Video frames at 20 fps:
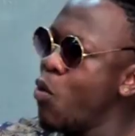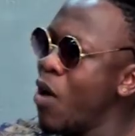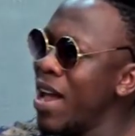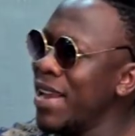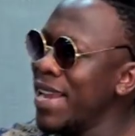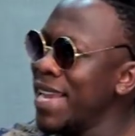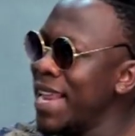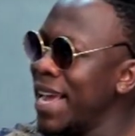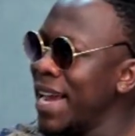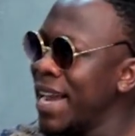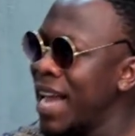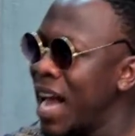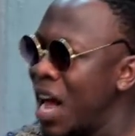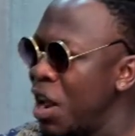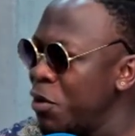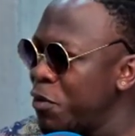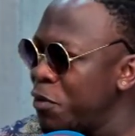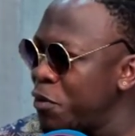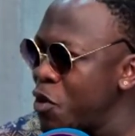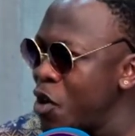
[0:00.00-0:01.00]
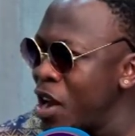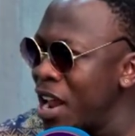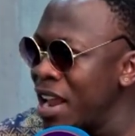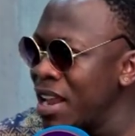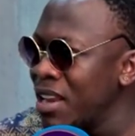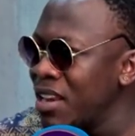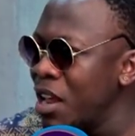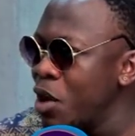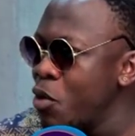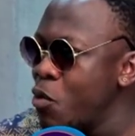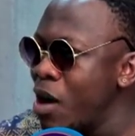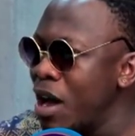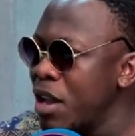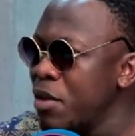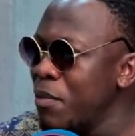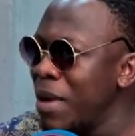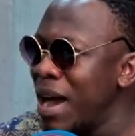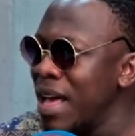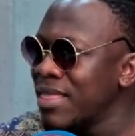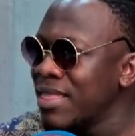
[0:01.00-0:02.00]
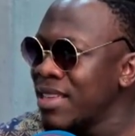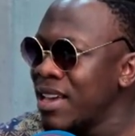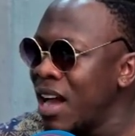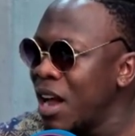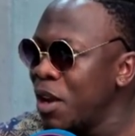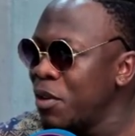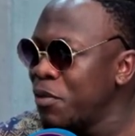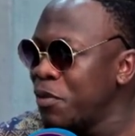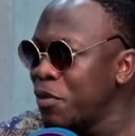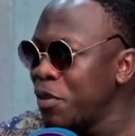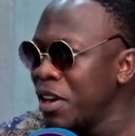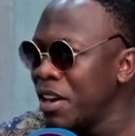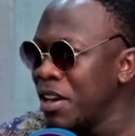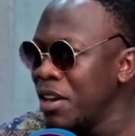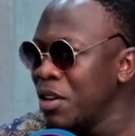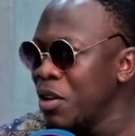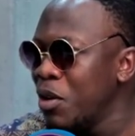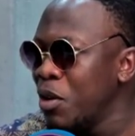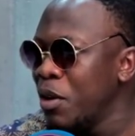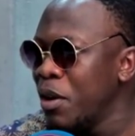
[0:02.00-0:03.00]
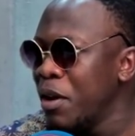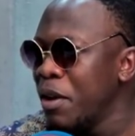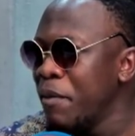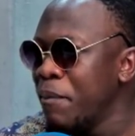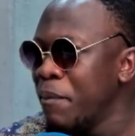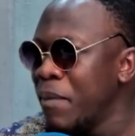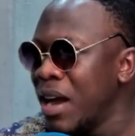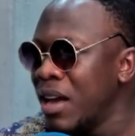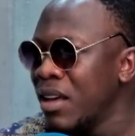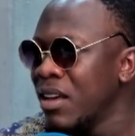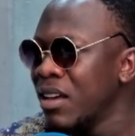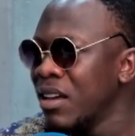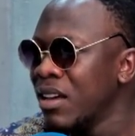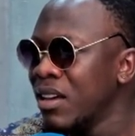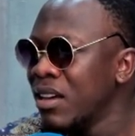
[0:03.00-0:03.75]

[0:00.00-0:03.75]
one-day girlfriend, a one-month girlfriend, or a month?